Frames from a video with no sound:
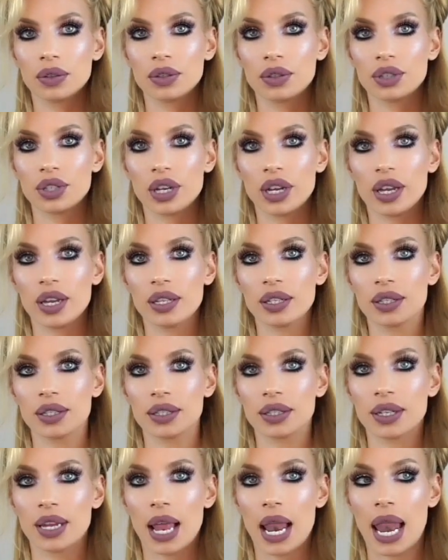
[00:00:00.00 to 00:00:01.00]

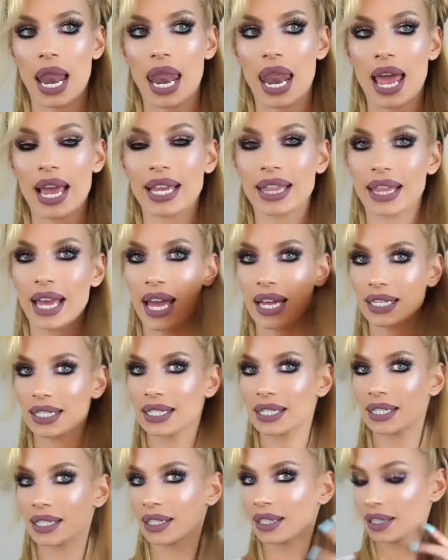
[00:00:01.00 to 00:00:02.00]
Just like
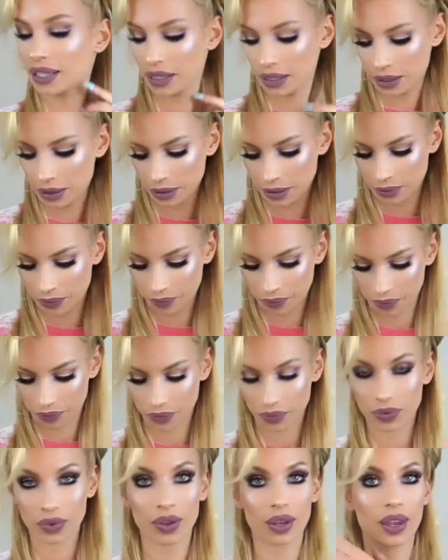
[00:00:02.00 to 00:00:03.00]
that.
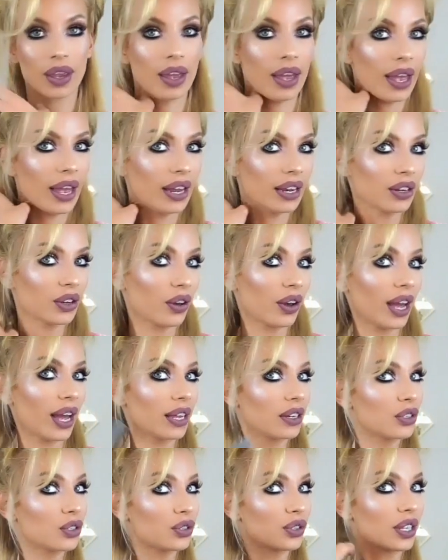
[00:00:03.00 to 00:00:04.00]
And go
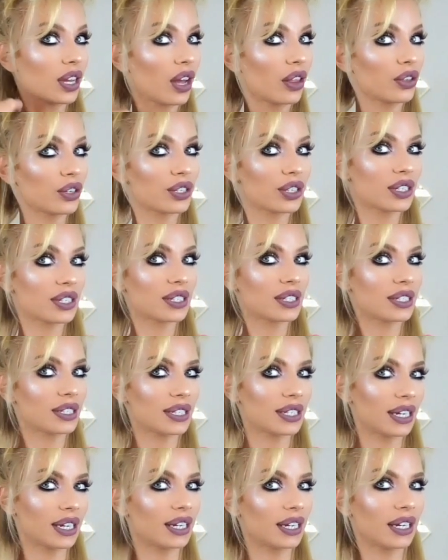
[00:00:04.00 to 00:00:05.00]
ahead and do the other
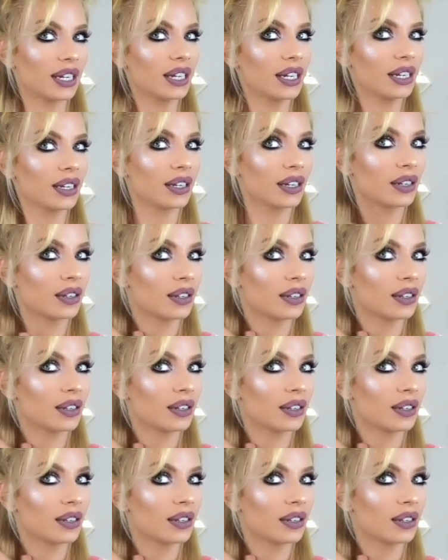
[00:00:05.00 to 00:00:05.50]
side.